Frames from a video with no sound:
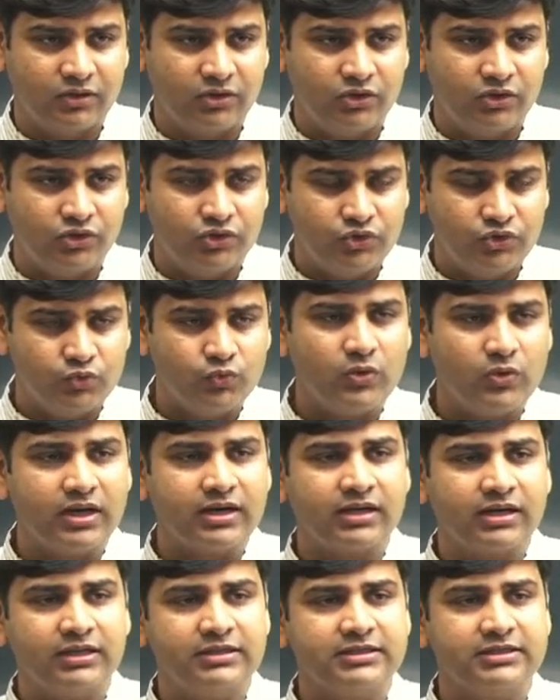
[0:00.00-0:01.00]
You are
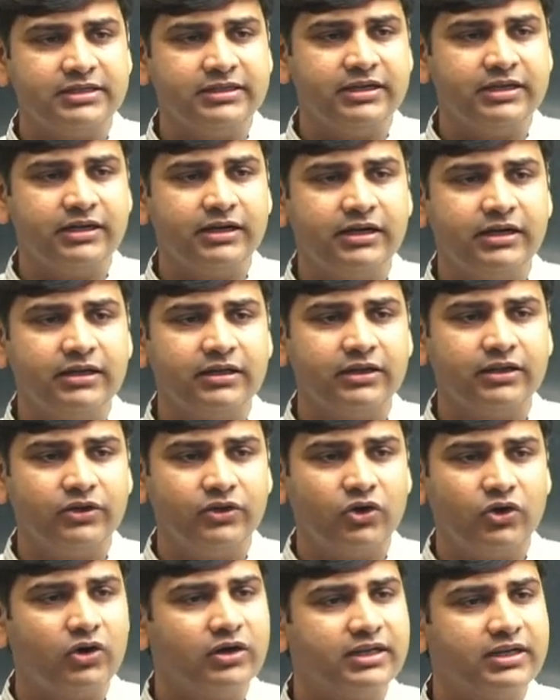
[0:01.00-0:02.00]
considered
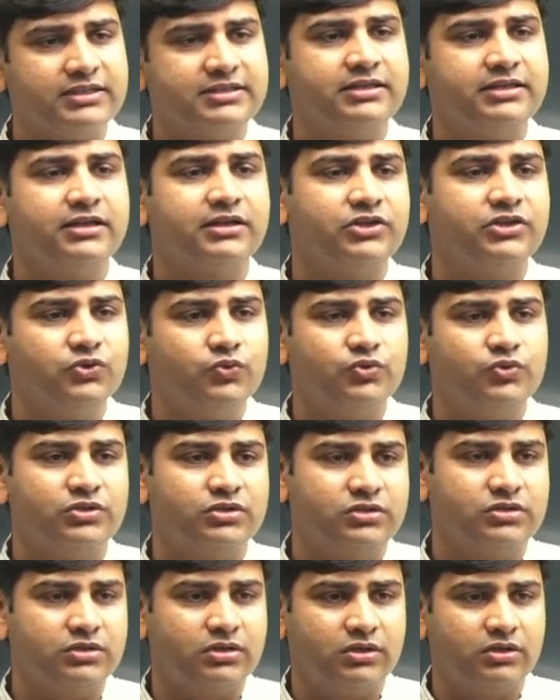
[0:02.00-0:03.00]
not as an
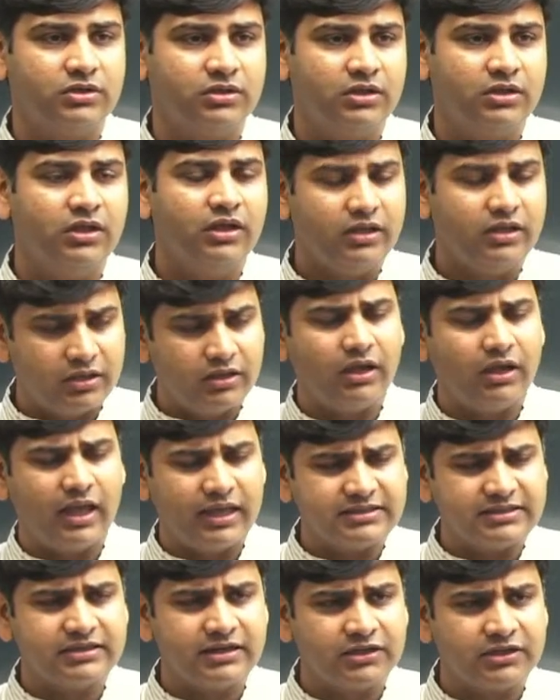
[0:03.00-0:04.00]
accused,
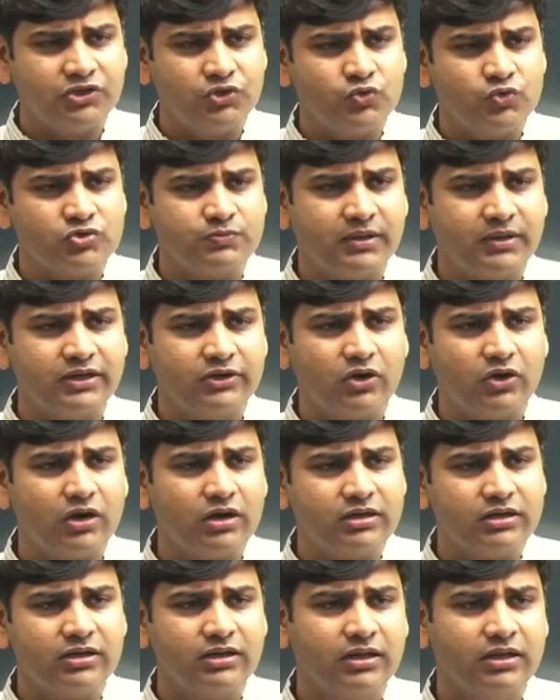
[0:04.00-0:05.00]
but not
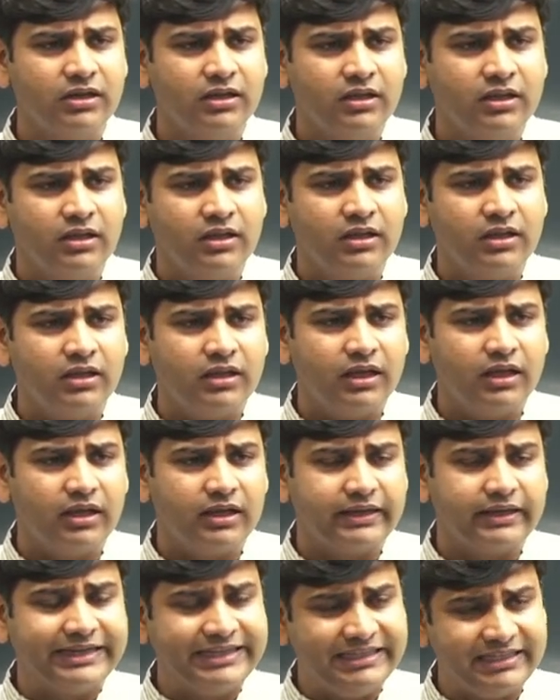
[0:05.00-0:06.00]

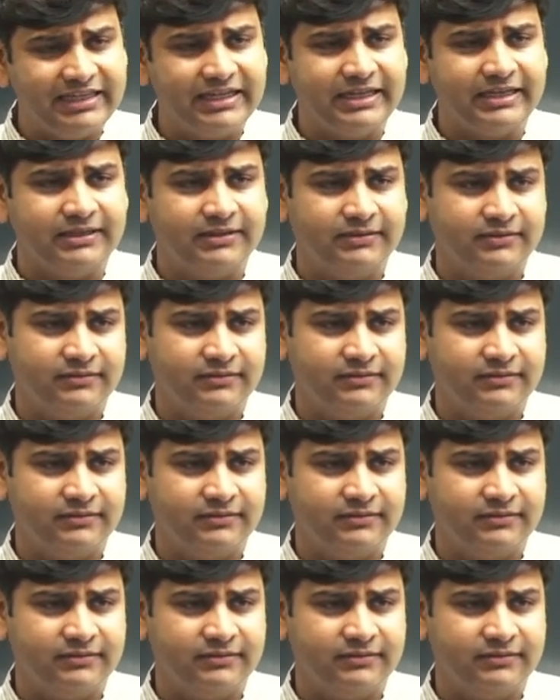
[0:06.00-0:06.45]
guilty.